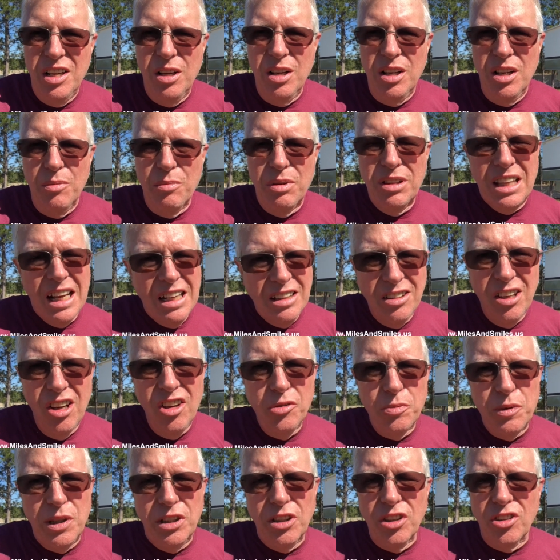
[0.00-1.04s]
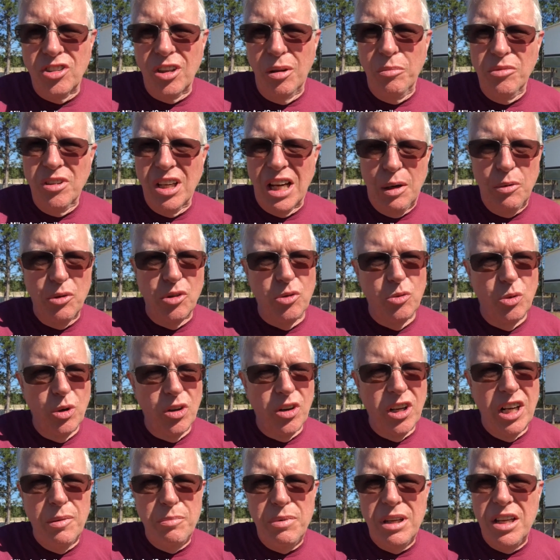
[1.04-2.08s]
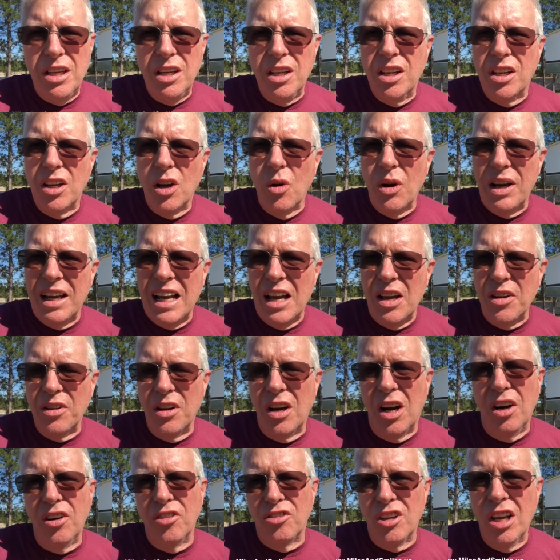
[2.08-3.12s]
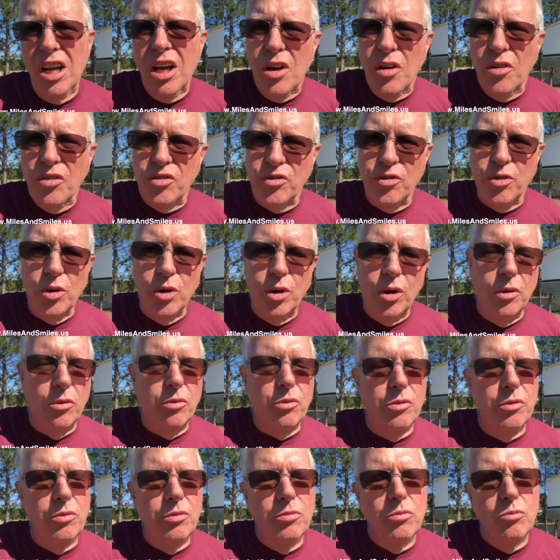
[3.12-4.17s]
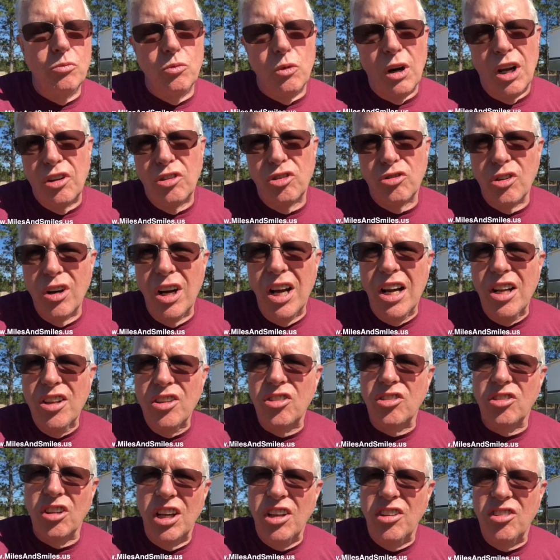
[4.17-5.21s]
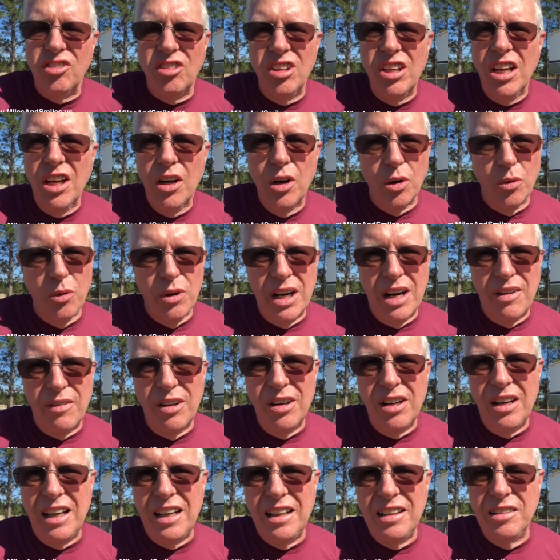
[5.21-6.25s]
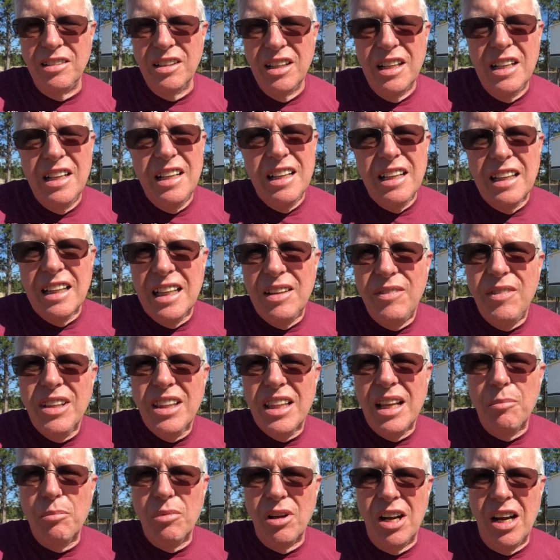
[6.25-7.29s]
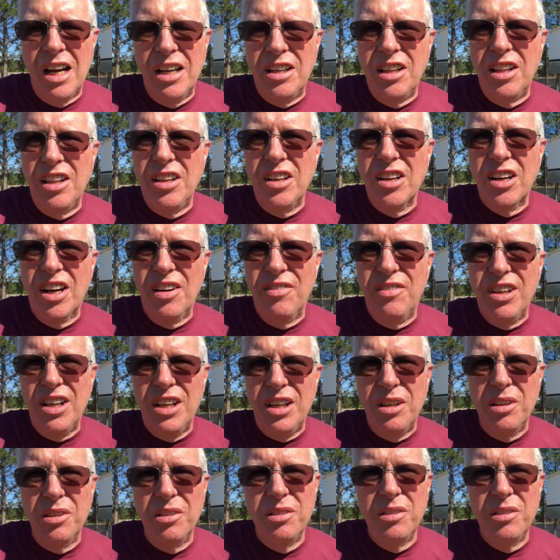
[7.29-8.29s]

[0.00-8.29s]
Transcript: But that does mean that sometimes we're going to be going out ourselves for restaurants, sightseeing, or whatever, and leaving them behind in the RV.